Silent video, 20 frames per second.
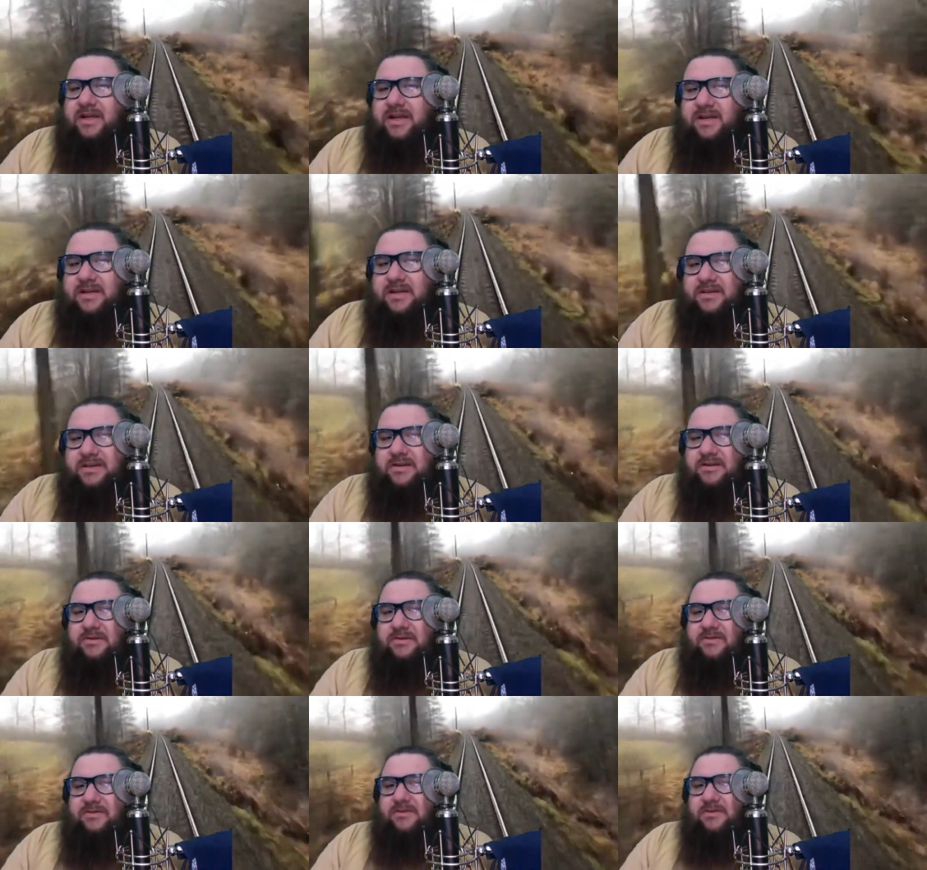I did
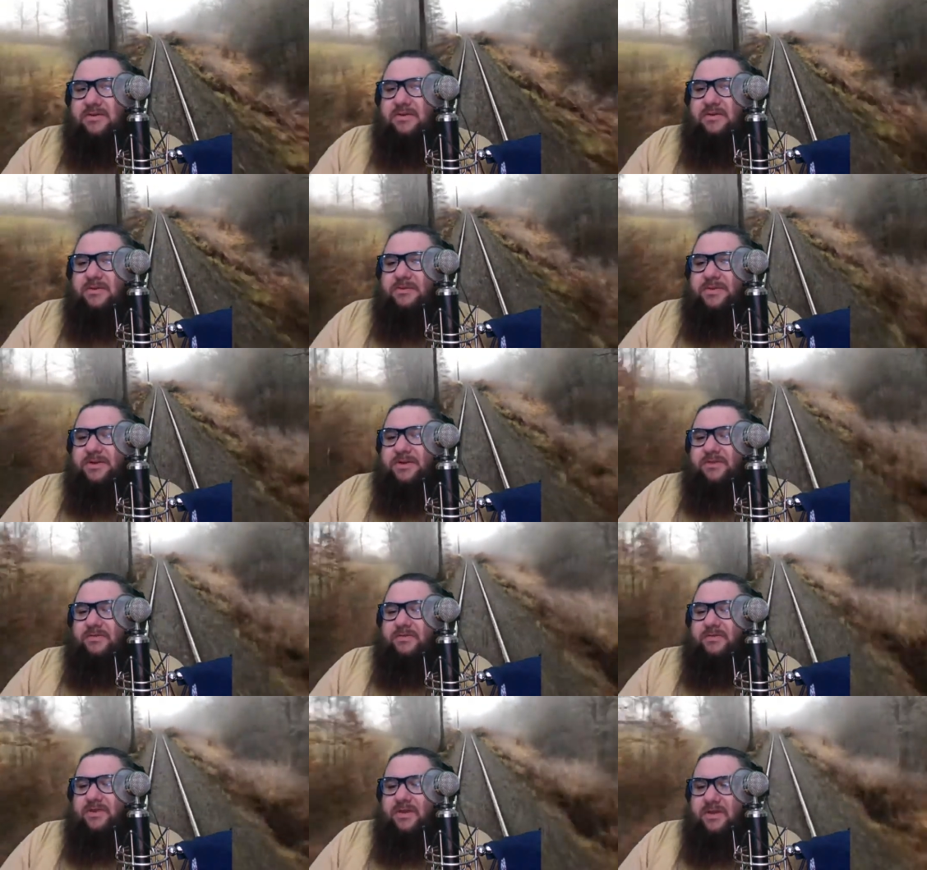go do a little bit
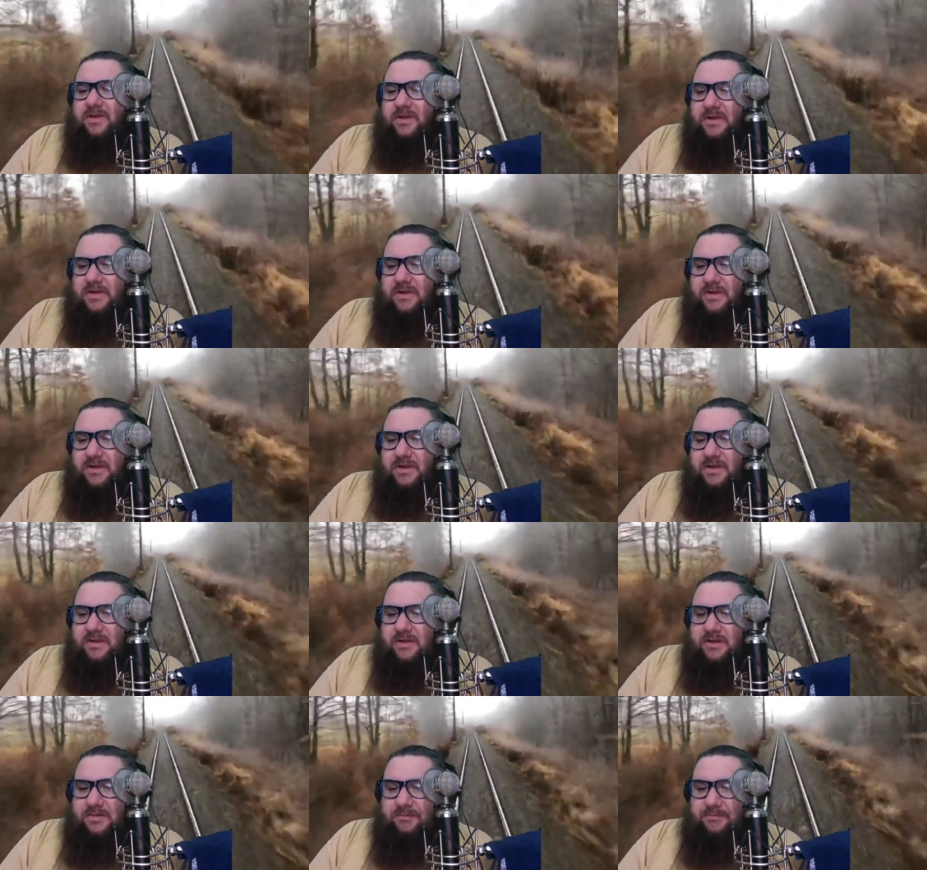of
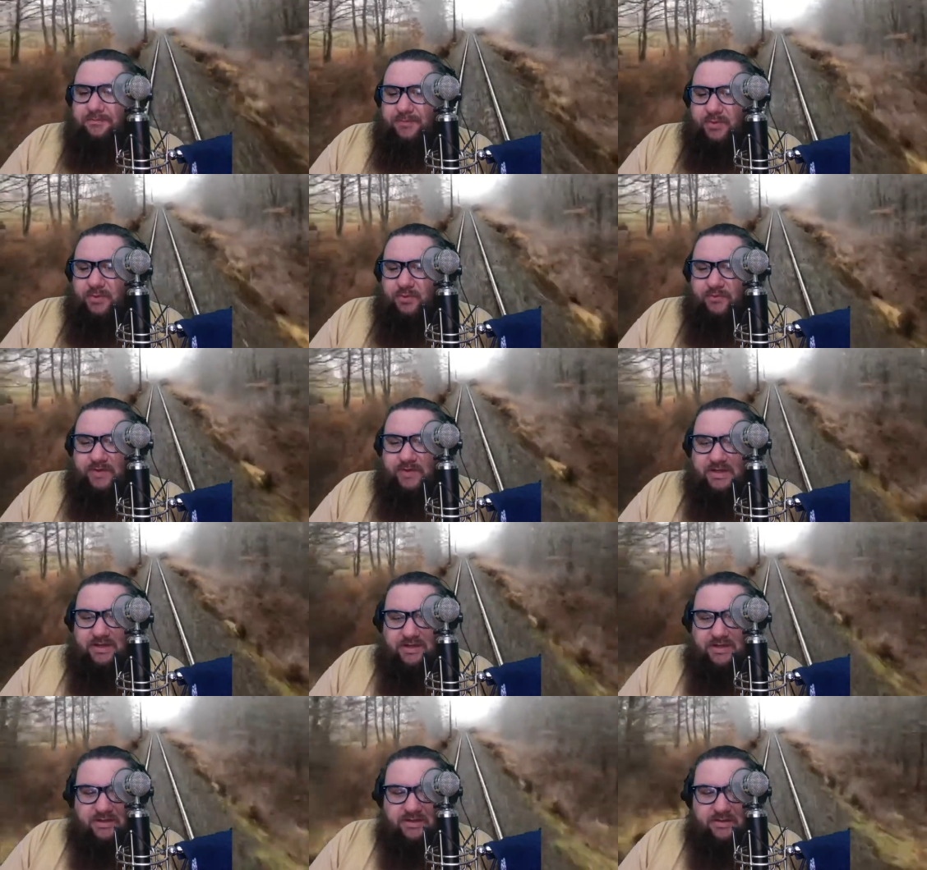
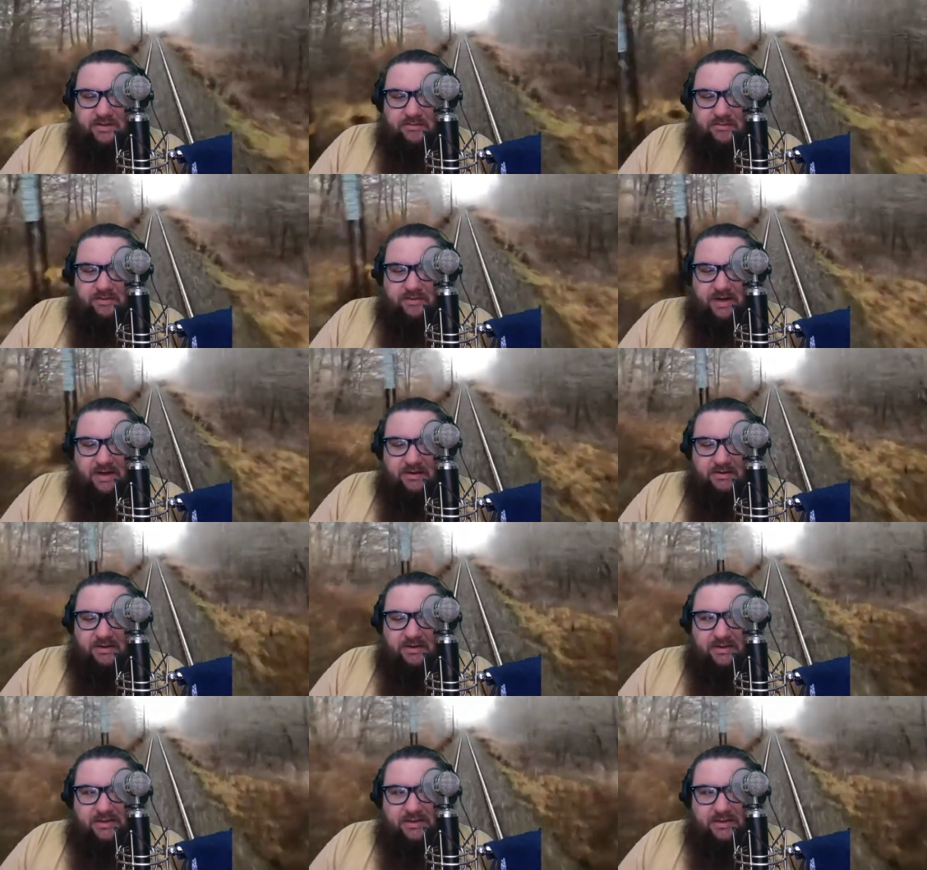moving around.